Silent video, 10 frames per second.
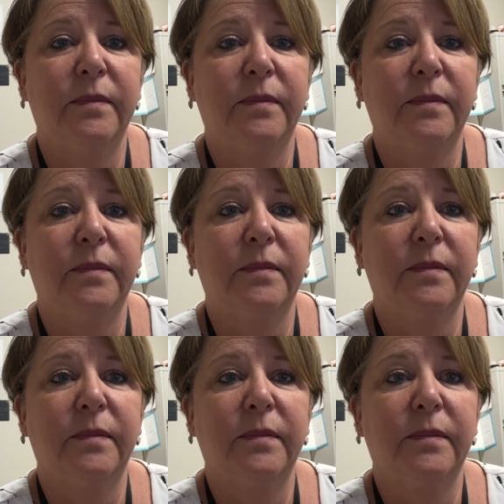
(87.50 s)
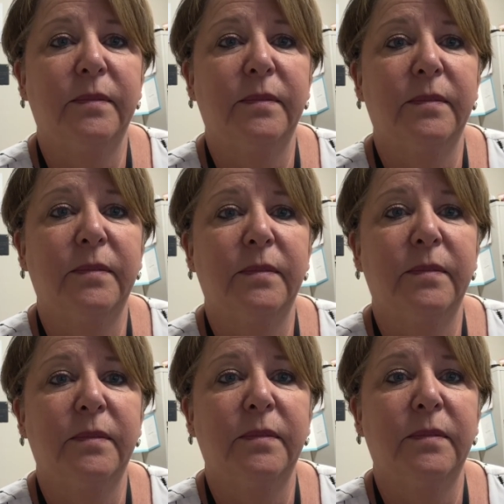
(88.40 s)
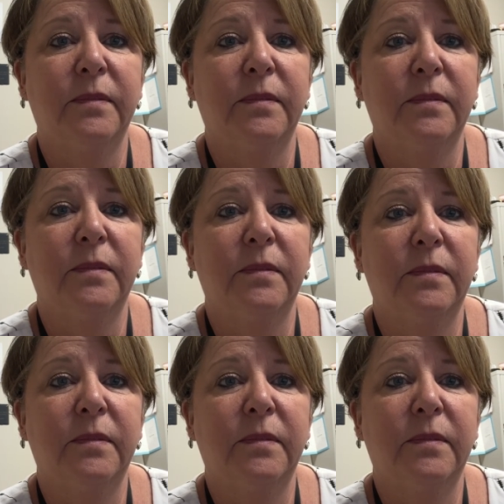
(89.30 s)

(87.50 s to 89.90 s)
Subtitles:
This person isn't speaking.